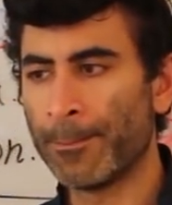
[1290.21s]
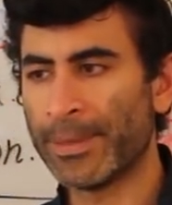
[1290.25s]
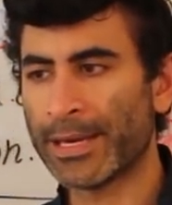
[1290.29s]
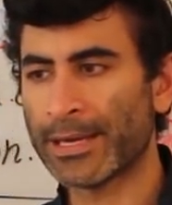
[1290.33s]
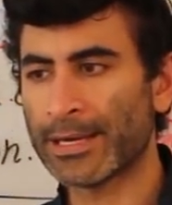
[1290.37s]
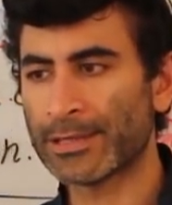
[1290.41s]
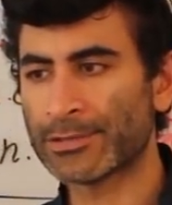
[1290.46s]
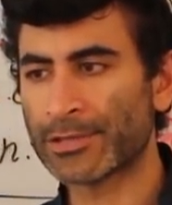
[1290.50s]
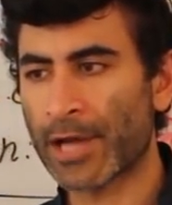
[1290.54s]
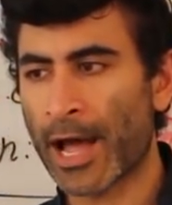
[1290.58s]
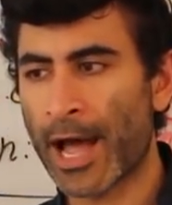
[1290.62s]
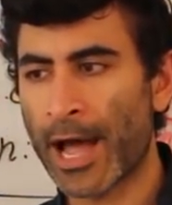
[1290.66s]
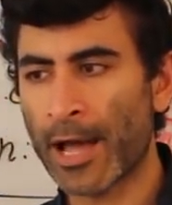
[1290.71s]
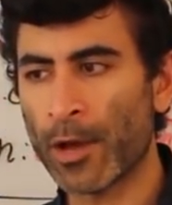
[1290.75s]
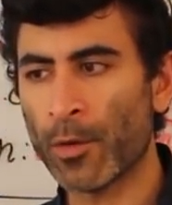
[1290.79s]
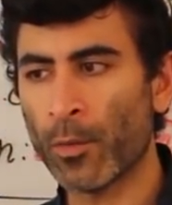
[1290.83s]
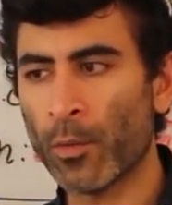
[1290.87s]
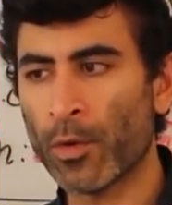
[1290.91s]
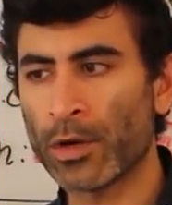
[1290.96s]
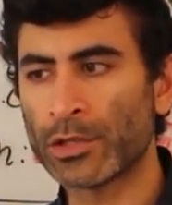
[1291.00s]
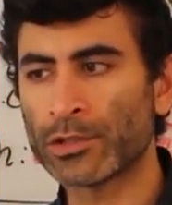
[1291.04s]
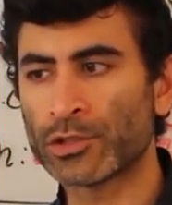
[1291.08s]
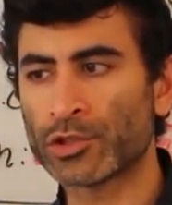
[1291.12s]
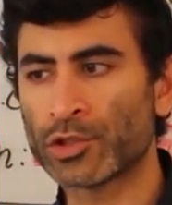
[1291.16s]
because I
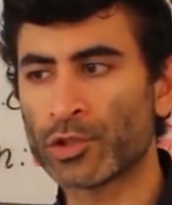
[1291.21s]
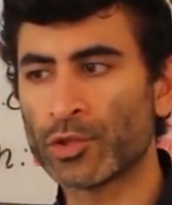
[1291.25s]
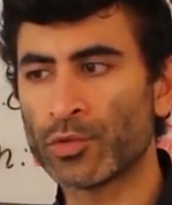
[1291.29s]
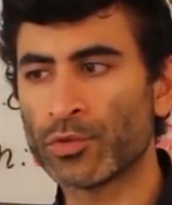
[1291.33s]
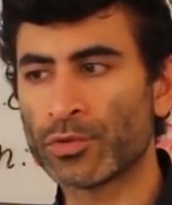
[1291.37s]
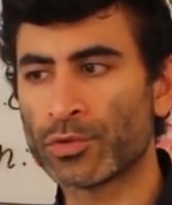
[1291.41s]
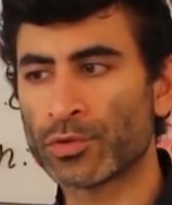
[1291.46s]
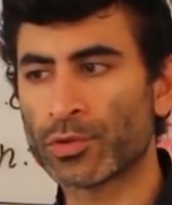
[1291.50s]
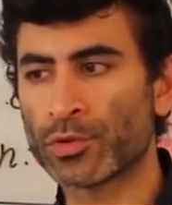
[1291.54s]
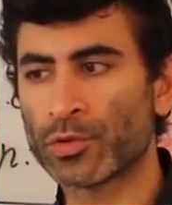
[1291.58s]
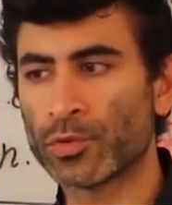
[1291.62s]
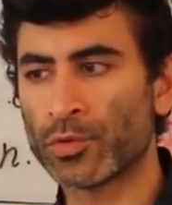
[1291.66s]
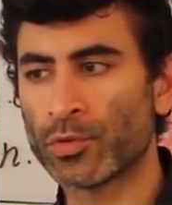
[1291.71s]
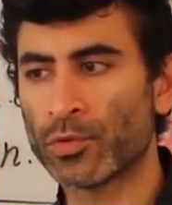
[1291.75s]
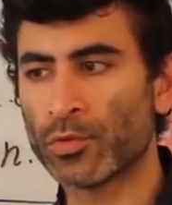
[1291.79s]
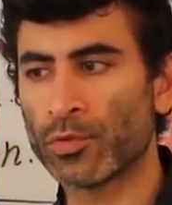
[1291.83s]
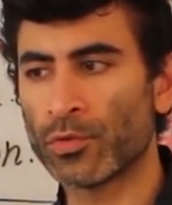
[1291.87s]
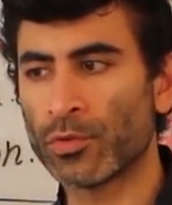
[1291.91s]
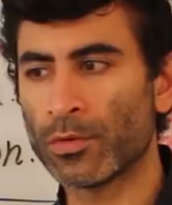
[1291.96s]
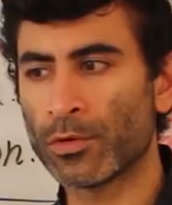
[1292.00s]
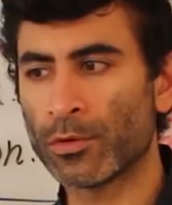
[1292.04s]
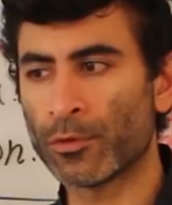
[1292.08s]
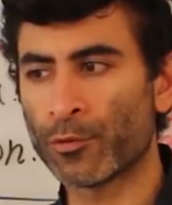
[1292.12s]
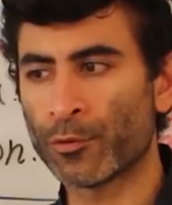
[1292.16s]
want you
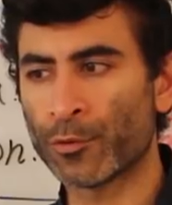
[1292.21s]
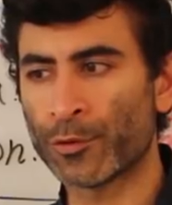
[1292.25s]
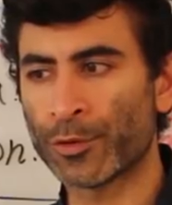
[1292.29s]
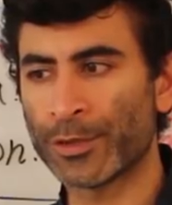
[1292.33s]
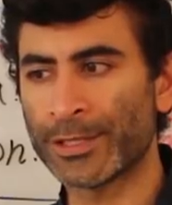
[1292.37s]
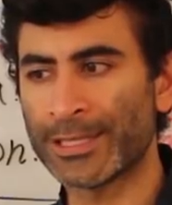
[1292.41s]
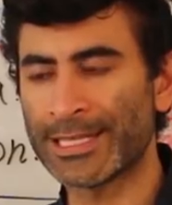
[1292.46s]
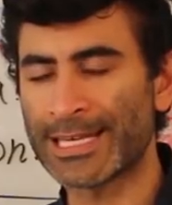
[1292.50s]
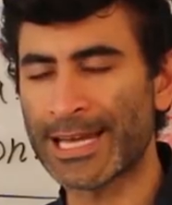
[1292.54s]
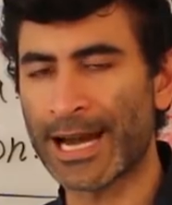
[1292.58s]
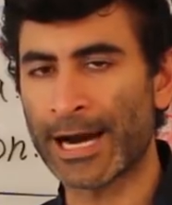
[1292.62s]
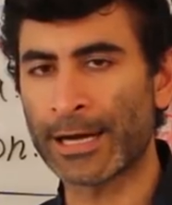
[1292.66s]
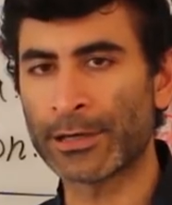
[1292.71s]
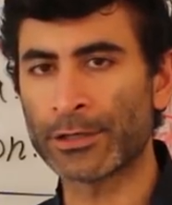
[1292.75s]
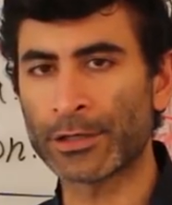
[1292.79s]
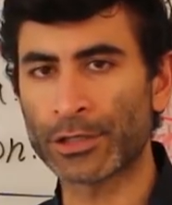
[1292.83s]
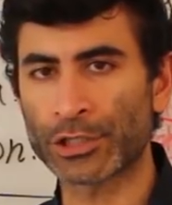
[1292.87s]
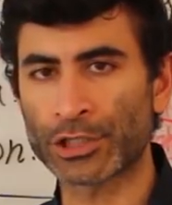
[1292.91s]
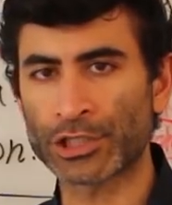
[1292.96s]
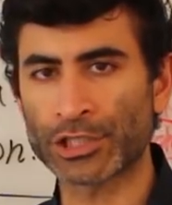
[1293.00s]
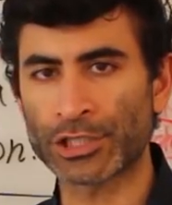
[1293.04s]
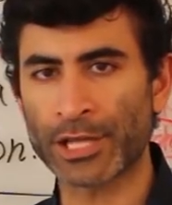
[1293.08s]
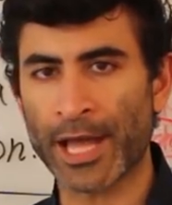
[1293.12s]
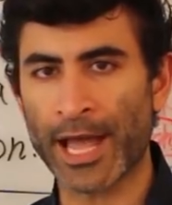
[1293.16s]
to really
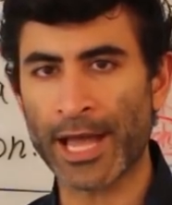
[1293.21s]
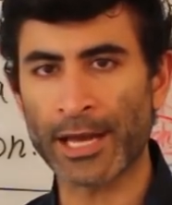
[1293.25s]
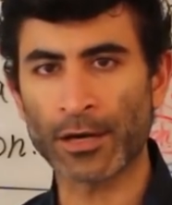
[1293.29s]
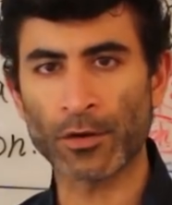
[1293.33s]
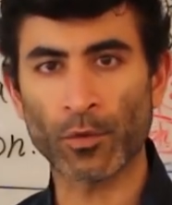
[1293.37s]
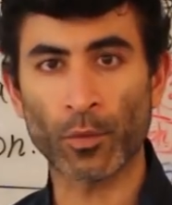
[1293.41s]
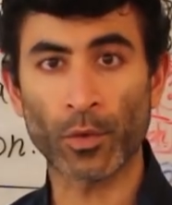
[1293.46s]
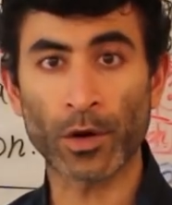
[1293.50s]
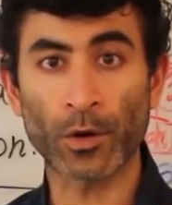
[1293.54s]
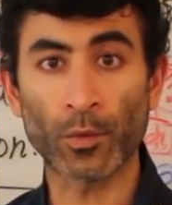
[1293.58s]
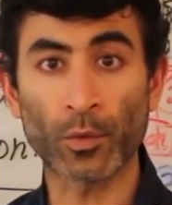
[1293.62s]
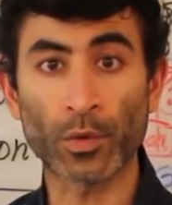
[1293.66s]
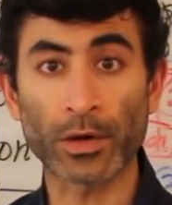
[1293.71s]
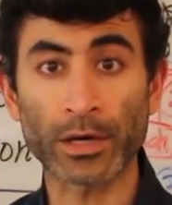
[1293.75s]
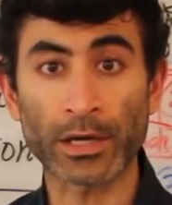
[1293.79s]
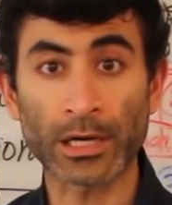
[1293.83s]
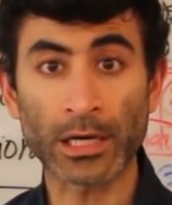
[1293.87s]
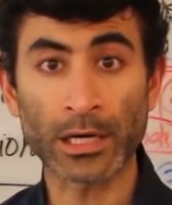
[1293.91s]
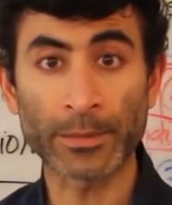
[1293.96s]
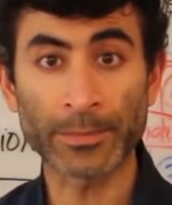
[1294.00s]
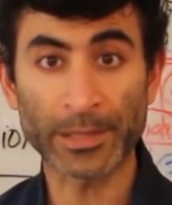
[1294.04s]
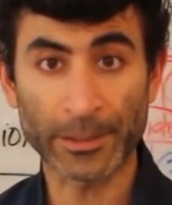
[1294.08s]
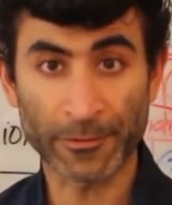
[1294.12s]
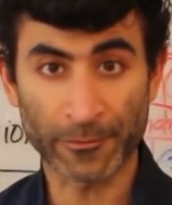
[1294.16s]
understand where we're
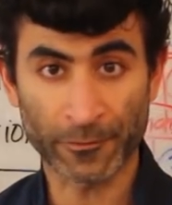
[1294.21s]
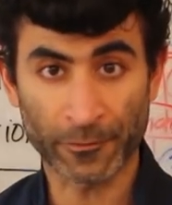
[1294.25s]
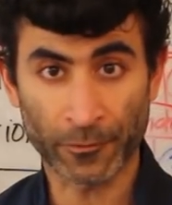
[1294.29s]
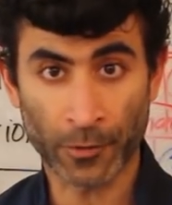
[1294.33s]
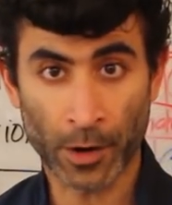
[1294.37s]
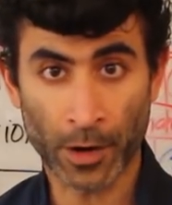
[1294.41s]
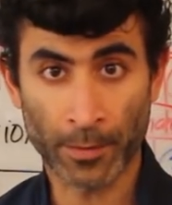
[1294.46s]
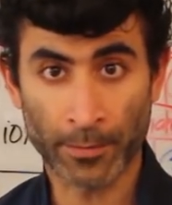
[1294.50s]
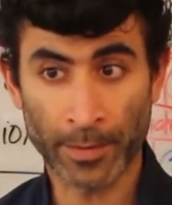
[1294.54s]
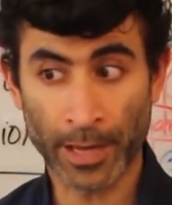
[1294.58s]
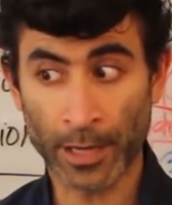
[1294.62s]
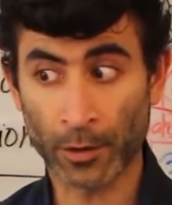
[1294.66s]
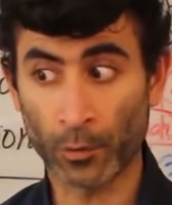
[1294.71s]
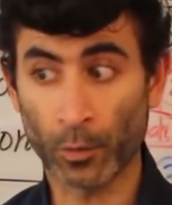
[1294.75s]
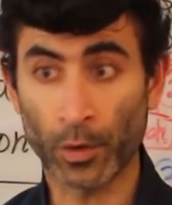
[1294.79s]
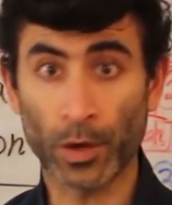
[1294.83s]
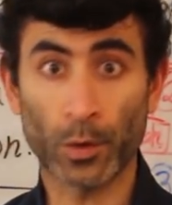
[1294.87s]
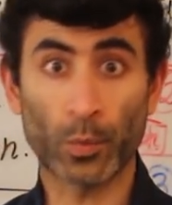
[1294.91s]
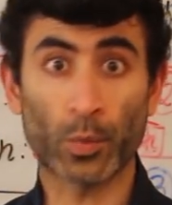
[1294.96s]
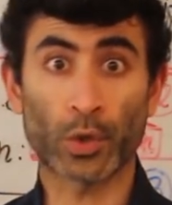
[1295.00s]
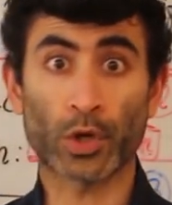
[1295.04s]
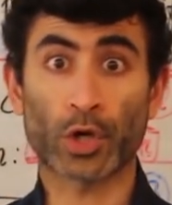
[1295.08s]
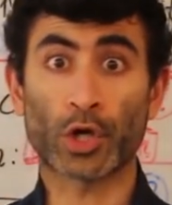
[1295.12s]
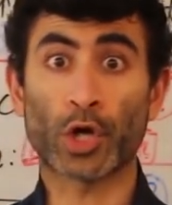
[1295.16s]
coming from and
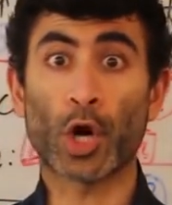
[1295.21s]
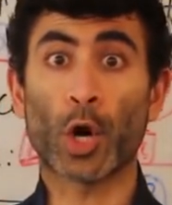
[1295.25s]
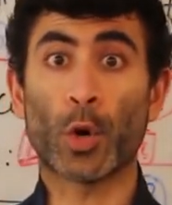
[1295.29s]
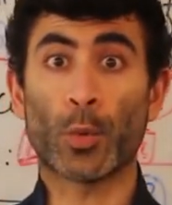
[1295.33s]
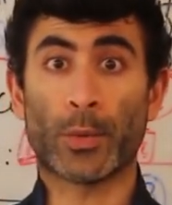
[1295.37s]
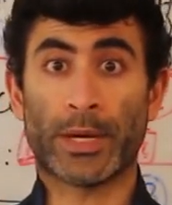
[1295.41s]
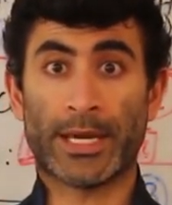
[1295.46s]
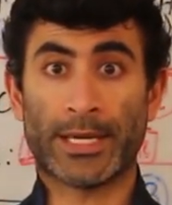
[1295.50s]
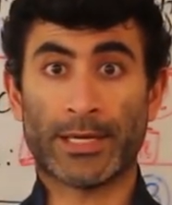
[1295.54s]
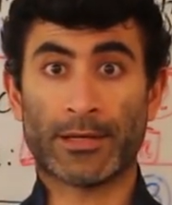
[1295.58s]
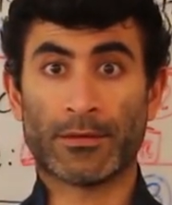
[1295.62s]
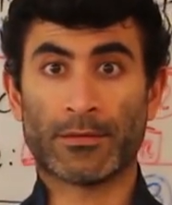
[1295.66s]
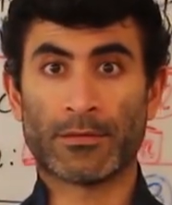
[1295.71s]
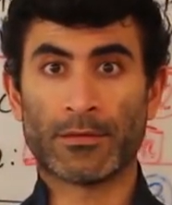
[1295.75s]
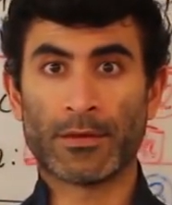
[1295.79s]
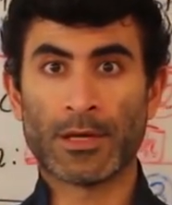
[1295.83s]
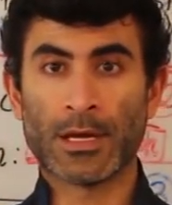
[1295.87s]
where we're going.